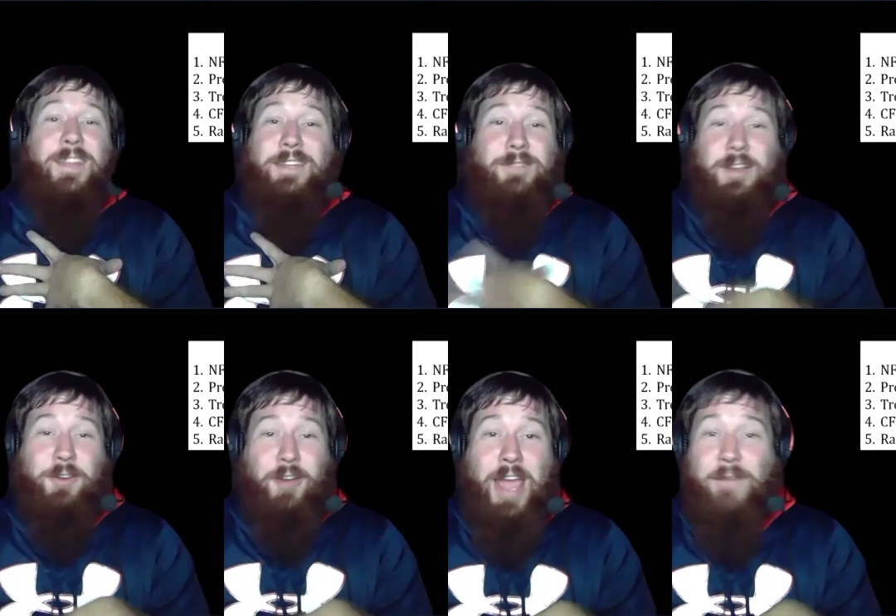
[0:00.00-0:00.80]
that they're
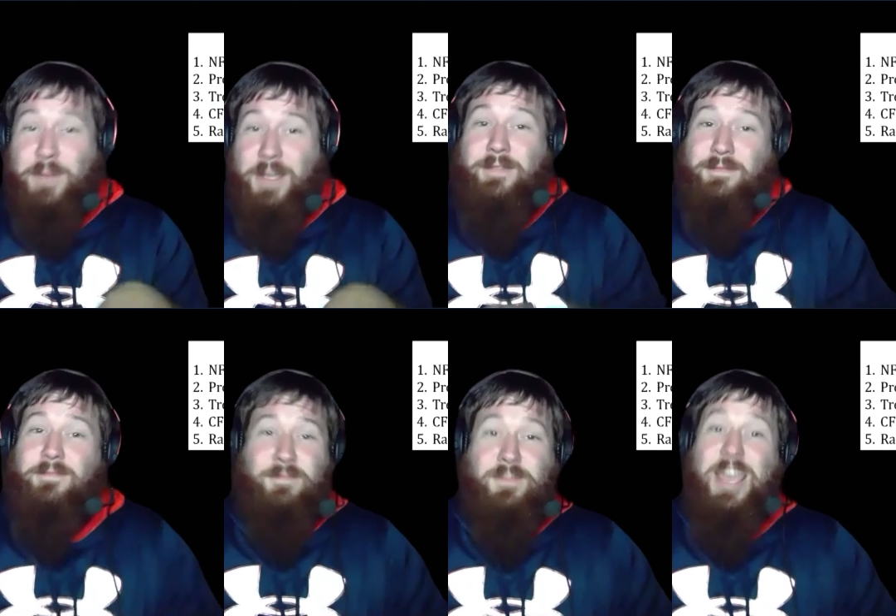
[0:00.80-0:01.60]
great, but
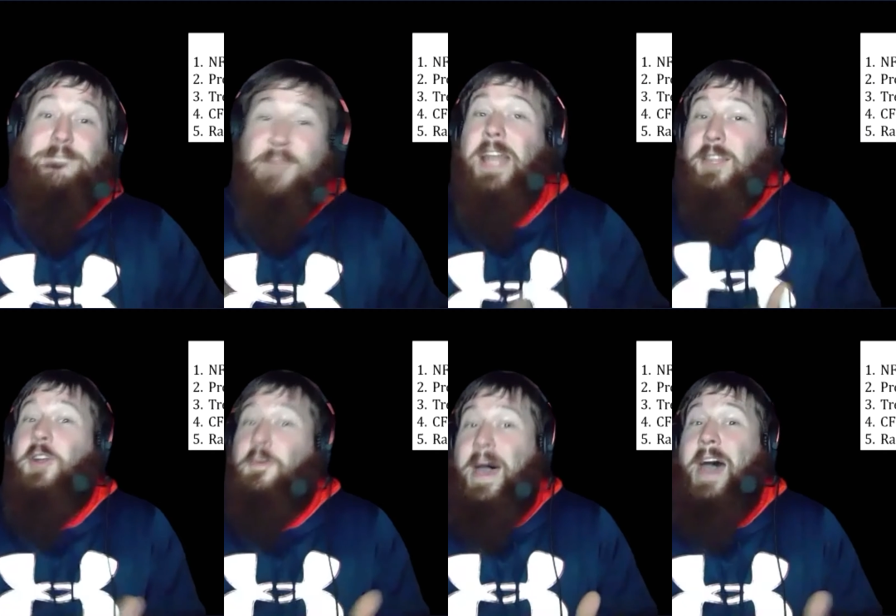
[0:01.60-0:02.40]
they've been a
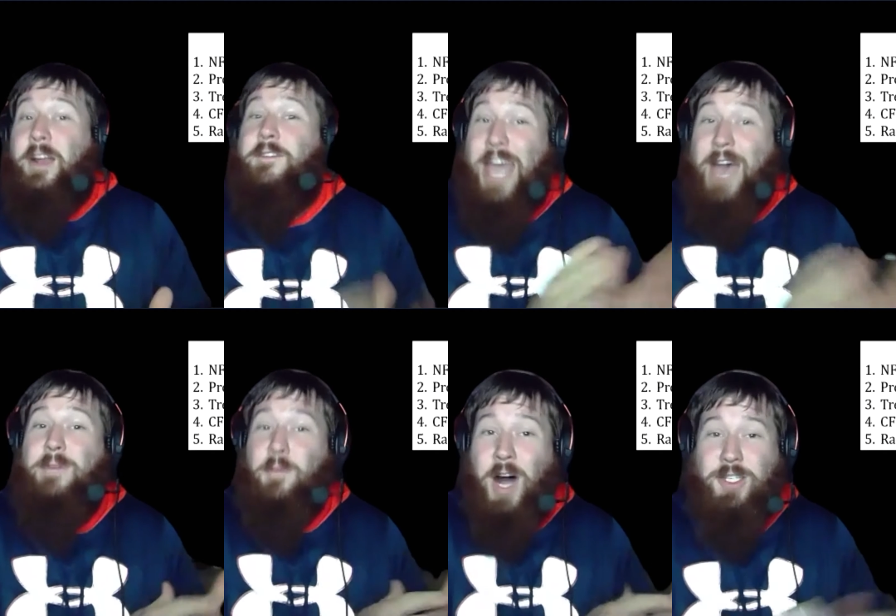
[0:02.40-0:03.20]
little better if you hadn't
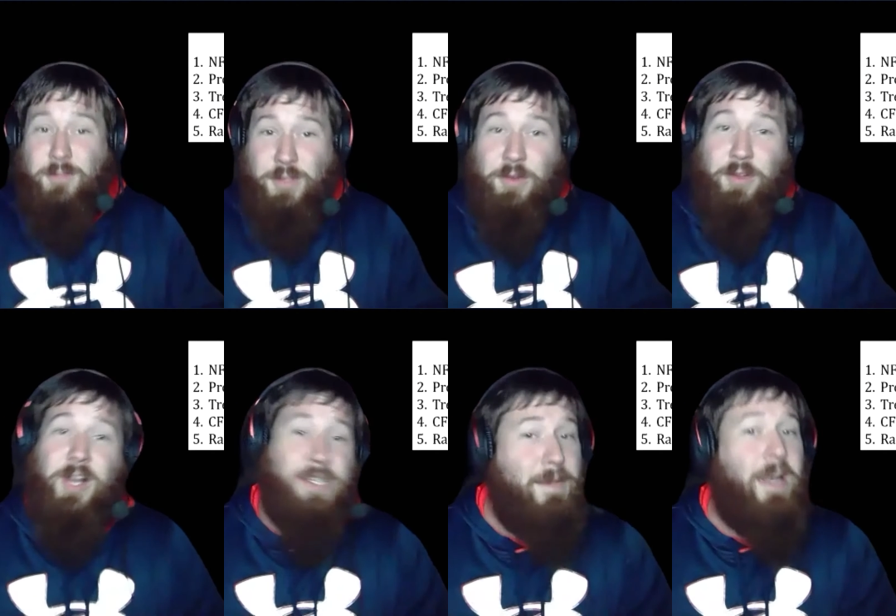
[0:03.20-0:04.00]
been watching them too
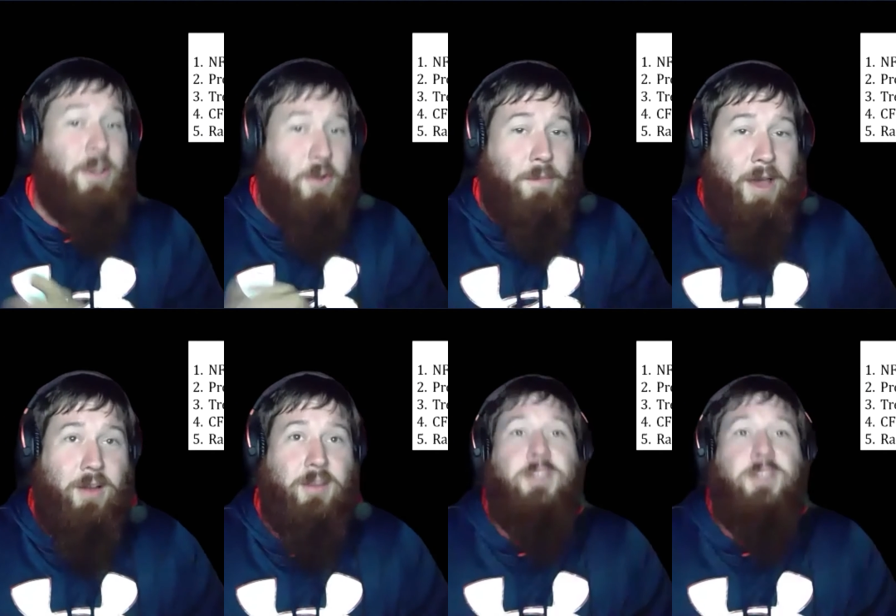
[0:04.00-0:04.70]
close. They've been a little better.